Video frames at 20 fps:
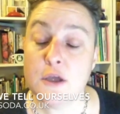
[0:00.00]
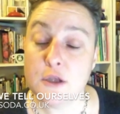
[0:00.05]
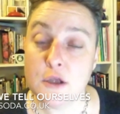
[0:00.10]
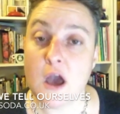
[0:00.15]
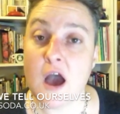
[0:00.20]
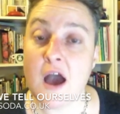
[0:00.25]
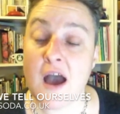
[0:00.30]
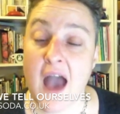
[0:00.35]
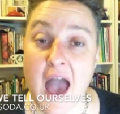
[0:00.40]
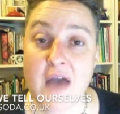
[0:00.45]

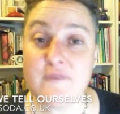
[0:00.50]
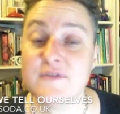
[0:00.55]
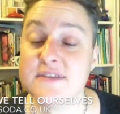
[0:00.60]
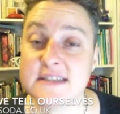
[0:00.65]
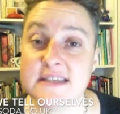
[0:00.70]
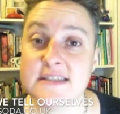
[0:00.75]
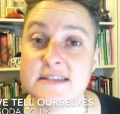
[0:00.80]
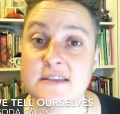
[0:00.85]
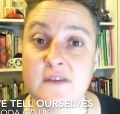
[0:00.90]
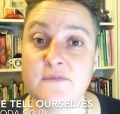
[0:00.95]
Ever
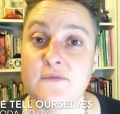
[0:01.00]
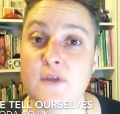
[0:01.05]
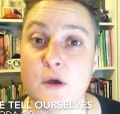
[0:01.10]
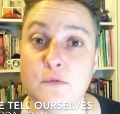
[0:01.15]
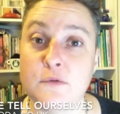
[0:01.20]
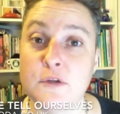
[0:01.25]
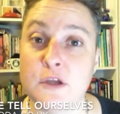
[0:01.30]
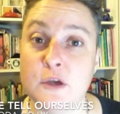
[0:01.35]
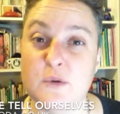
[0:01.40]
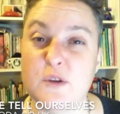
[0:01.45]
since I've
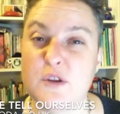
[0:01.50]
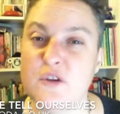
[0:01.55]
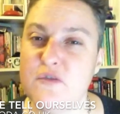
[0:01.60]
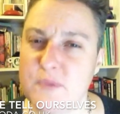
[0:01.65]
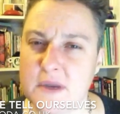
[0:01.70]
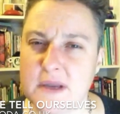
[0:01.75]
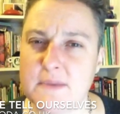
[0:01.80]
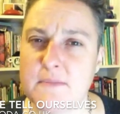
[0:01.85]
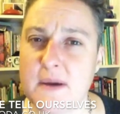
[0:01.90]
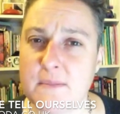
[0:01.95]
known you, and you've
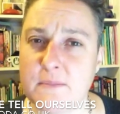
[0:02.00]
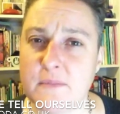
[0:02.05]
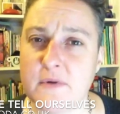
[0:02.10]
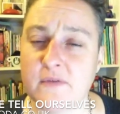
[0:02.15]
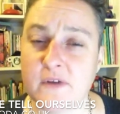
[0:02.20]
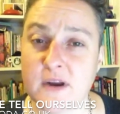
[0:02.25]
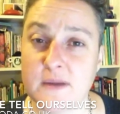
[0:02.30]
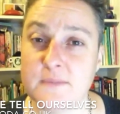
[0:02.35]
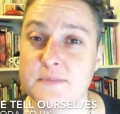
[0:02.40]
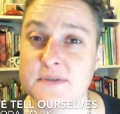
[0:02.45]
been a member of
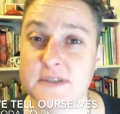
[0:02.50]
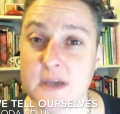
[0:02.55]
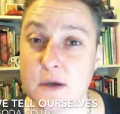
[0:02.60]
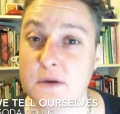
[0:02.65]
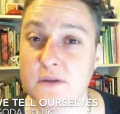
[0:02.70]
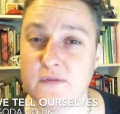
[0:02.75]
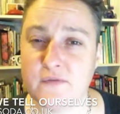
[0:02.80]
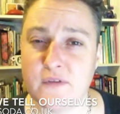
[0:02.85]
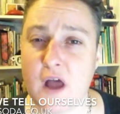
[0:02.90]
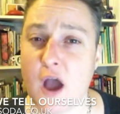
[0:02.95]
Club Soda
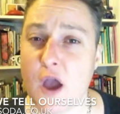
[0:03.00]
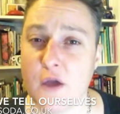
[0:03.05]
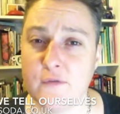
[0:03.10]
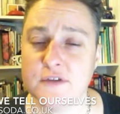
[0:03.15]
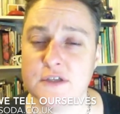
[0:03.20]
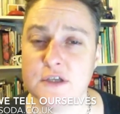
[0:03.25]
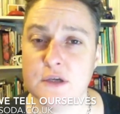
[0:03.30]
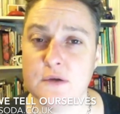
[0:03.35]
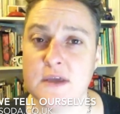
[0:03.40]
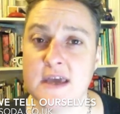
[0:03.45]
for over
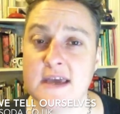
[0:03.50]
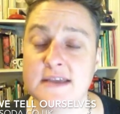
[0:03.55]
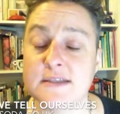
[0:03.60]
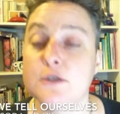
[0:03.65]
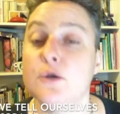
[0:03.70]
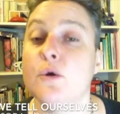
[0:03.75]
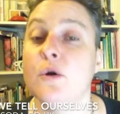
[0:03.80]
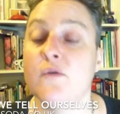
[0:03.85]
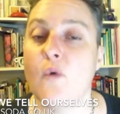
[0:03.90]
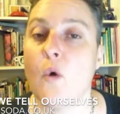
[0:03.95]
2 years,
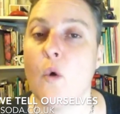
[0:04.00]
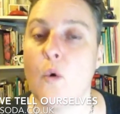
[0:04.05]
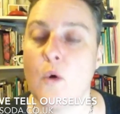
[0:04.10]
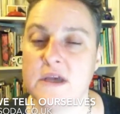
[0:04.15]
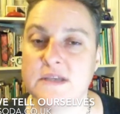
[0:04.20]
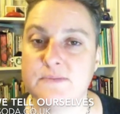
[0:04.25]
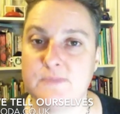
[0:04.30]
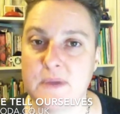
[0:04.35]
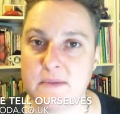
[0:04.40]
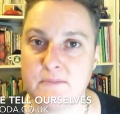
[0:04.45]
you have
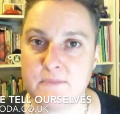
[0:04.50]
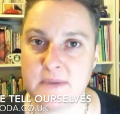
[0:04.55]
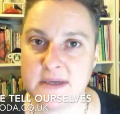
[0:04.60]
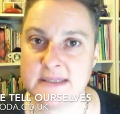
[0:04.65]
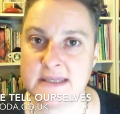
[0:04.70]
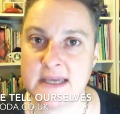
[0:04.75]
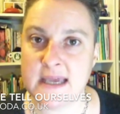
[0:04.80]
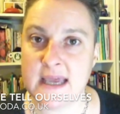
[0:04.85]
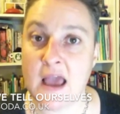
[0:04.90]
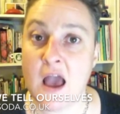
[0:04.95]
always been
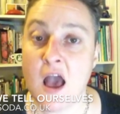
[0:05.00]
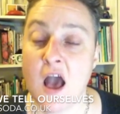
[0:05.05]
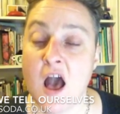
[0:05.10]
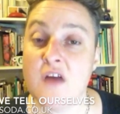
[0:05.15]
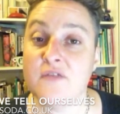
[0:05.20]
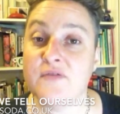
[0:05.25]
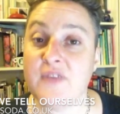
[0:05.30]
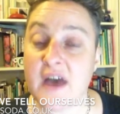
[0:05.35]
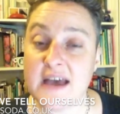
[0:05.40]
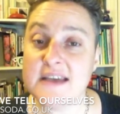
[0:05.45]
busy.
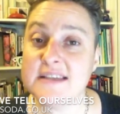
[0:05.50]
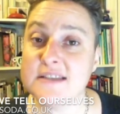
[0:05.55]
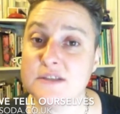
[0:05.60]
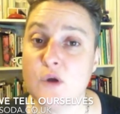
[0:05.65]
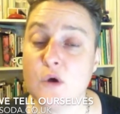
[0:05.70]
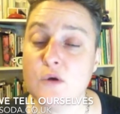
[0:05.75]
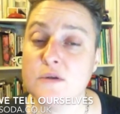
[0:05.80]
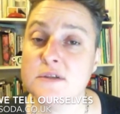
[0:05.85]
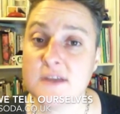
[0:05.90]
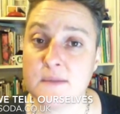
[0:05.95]
That is
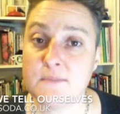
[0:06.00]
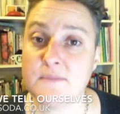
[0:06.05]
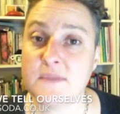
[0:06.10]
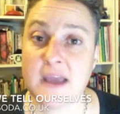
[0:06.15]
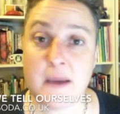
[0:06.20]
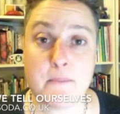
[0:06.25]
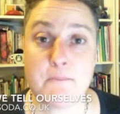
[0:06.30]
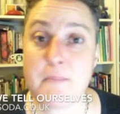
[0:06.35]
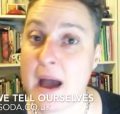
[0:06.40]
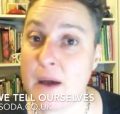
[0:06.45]
not something
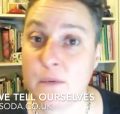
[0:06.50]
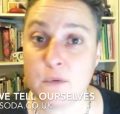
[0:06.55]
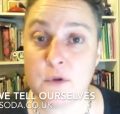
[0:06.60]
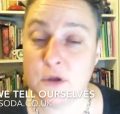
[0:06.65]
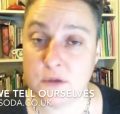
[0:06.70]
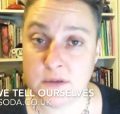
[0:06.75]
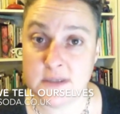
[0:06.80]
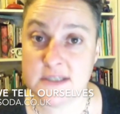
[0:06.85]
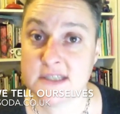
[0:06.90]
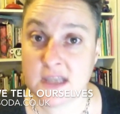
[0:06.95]
about you
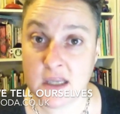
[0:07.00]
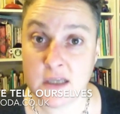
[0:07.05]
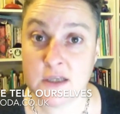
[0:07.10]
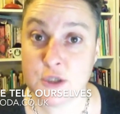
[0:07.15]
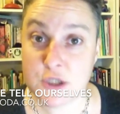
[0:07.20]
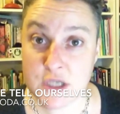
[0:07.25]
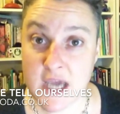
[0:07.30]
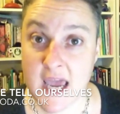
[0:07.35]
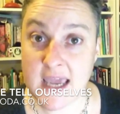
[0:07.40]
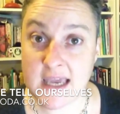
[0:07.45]
that's going to
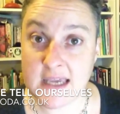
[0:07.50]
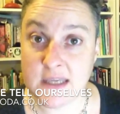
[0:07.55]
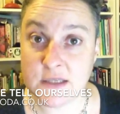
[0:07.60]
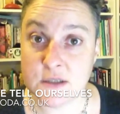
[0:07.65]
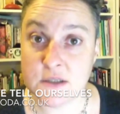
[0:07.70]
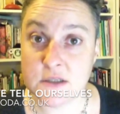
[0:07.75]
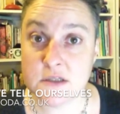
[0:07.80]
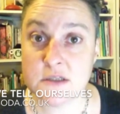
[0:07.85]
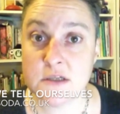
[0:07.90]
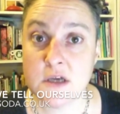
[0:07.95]

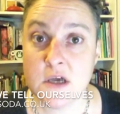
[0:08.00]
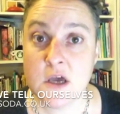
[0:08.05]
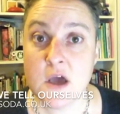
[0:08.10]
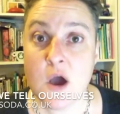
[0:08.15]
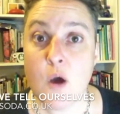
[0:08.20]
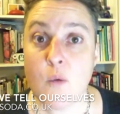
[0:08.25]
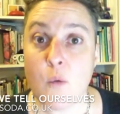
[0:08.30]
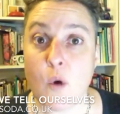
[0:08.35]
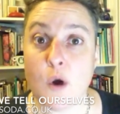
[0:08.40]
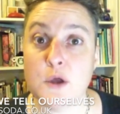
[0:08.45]
change.
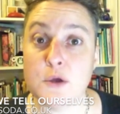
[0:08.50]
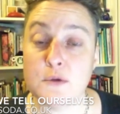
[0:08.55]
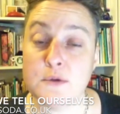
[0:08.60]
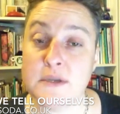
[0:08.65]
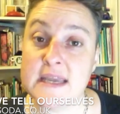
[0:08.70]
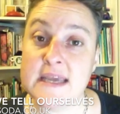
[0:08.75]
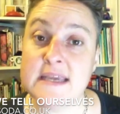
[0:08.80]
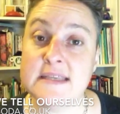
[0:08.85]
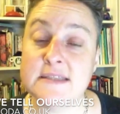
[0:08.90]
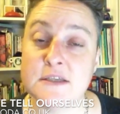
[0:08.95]
What you
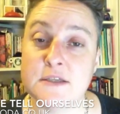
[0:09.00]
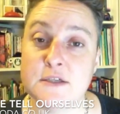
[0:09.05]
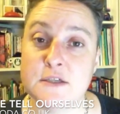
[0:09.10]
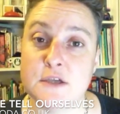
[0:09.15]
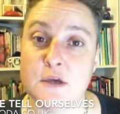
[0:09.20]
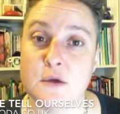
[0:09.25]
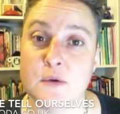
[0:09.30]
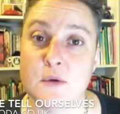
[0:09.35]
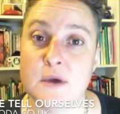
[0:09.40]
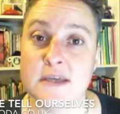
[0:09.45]
need to
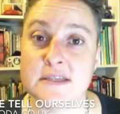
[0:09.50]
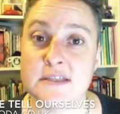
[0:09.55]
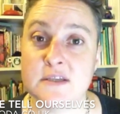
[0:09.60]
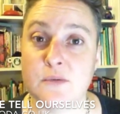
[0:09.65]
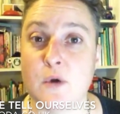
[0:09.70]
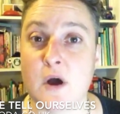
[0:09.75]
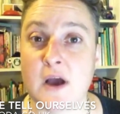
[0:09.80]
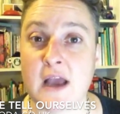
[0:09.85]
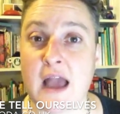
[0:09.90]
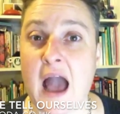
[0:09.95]
do is to
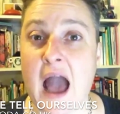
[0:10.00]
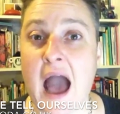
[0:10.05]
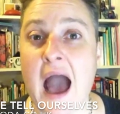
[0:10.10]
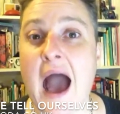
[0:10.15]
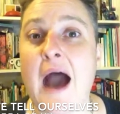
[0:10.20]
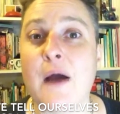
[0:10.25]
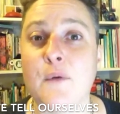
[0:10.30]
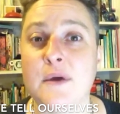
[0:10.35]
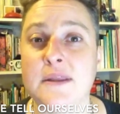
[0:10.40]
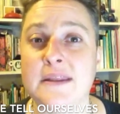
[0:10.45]
work out
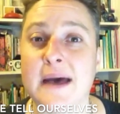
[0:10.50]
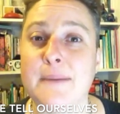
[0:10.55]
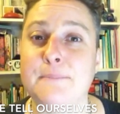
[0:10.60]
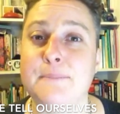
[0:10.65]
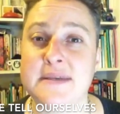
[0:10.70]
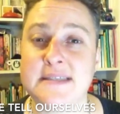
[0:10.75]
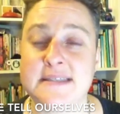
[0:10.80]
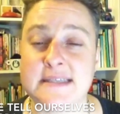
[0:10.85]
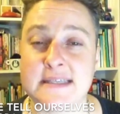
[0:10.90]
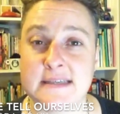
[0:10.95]
how in that
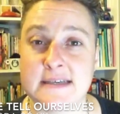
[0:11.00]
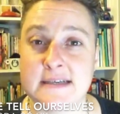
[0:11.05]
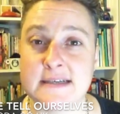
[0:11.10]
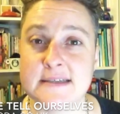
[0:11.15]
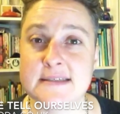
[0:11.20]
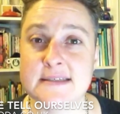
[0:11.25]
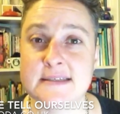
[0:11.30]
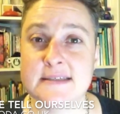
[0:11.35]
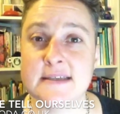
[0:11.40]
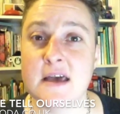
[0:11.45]

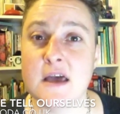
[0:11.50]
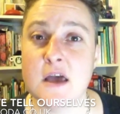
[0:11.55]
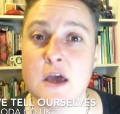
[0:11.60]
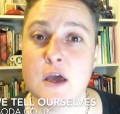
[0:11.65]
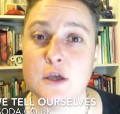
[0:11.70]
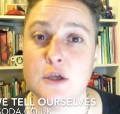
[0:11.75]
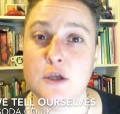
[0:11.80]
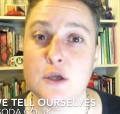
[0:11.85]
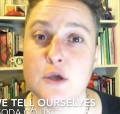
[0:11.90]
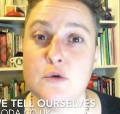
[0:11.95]
busyness
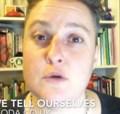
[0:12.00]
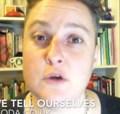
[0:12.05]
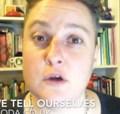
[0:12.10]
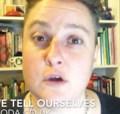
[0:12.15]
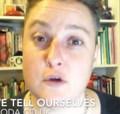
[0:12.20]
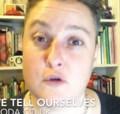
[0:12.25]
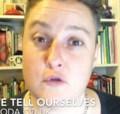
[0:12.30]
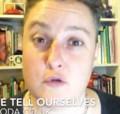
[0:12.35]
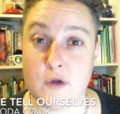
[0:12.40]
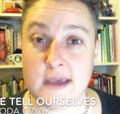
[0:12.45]
you can
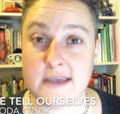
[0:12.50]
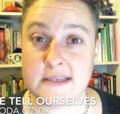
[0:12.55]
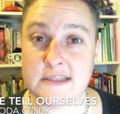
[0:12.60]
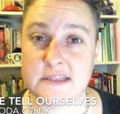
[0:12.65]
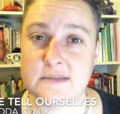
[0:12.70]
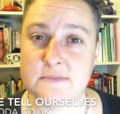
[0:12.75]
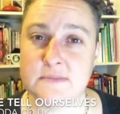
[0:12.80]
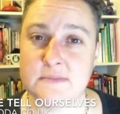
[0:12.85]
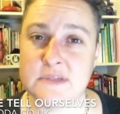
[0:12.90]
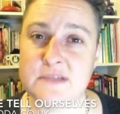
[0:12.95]
create
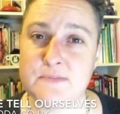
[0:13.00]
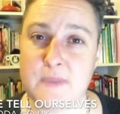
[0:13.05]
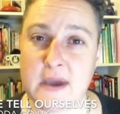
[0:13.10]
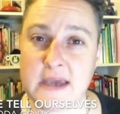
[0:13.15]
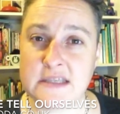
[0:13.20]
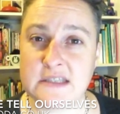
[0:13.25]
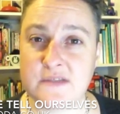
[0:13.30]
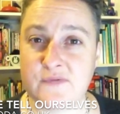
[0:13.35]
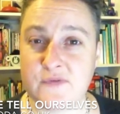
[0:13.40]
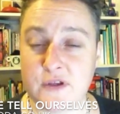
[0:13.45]
some
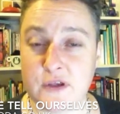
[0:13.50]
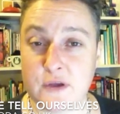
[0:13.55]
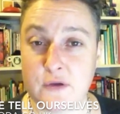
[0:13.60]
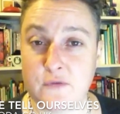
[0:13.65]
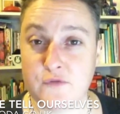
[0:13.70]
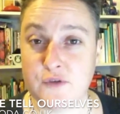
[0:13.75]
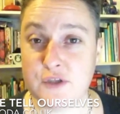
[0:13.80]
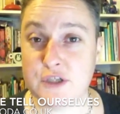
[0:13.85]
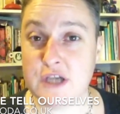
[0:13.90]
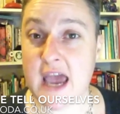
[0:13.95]
space for you
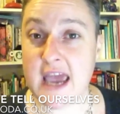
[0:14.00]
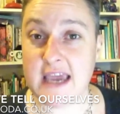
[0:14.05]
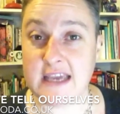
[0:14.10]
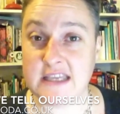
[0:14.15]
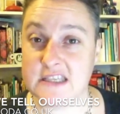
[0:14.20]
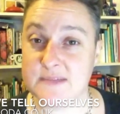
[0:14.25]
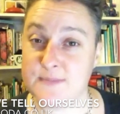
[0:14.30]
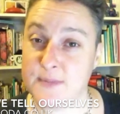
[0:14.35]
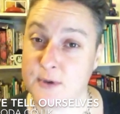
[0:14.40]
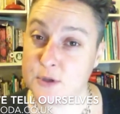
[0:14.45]
for
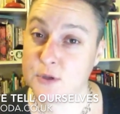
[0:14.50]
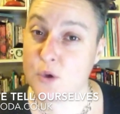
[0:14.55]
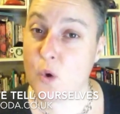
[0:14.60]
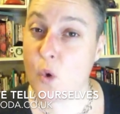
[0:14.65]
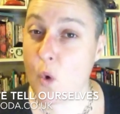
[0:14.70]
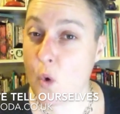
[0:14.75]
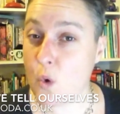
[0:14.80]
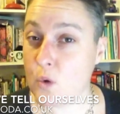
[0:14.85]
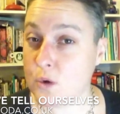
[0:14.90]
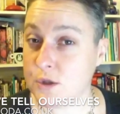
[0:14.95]
change, because all